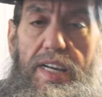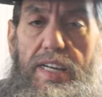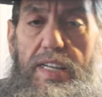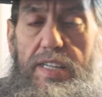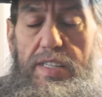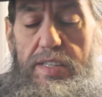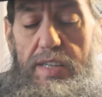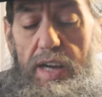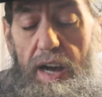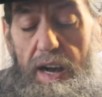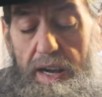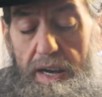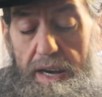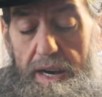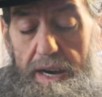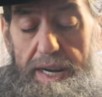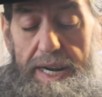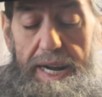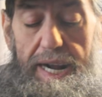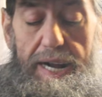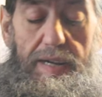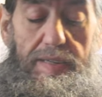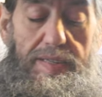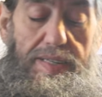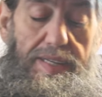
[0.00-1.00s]
Your tongue
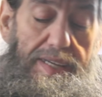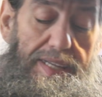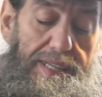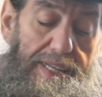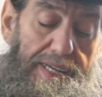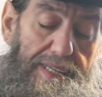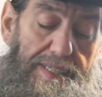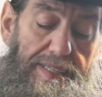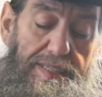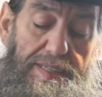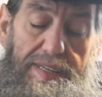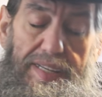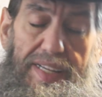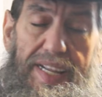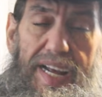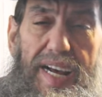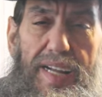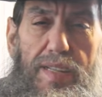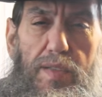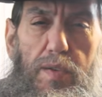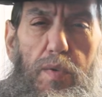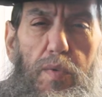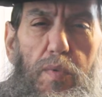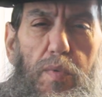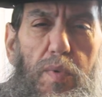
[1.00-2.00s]
cut out. You this. You
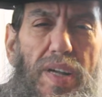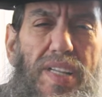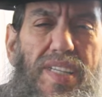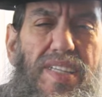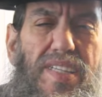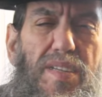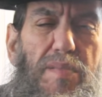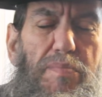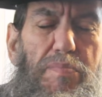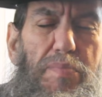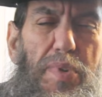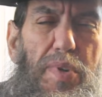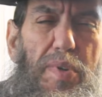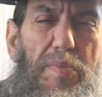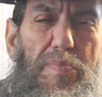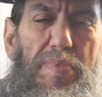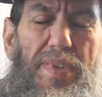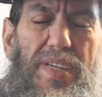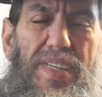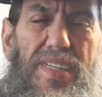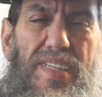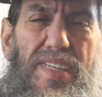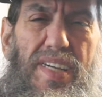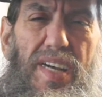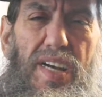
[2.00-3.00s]
that. What's the
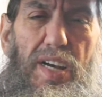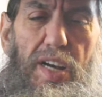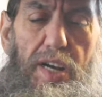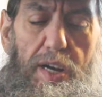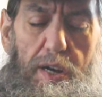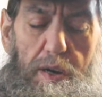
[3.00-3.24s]
purpose?